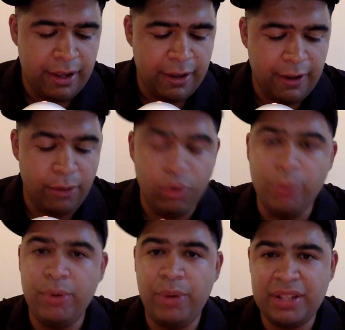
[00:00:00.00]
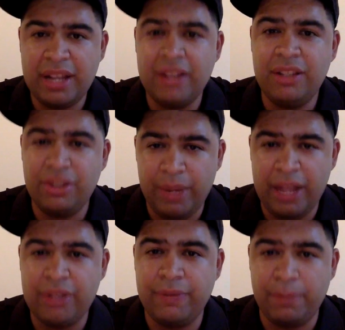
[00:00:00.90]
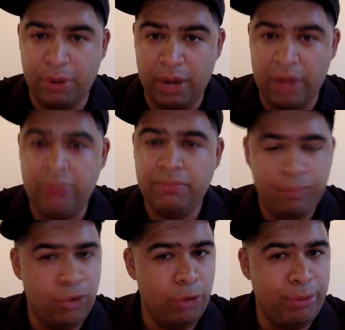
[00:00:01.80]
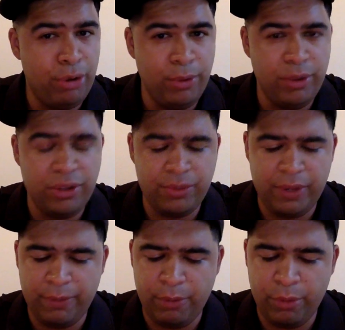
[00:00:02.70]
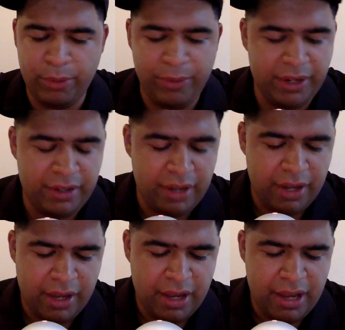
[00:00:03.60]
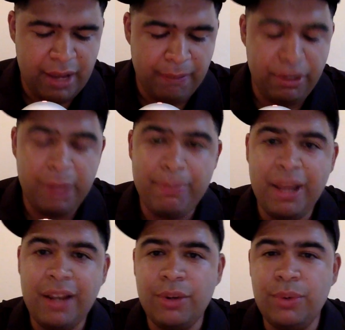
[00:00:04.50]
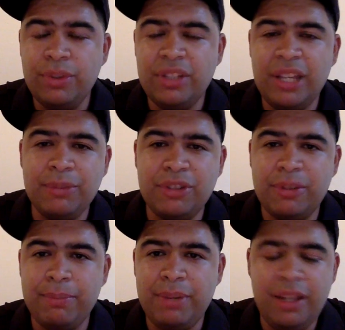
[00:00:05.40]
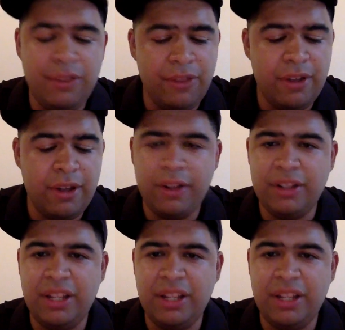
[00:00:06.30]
Roman Reigns got a decent reaction from the crowd. No promo this week from Roman Reigns. Brie Bella, who seems to be the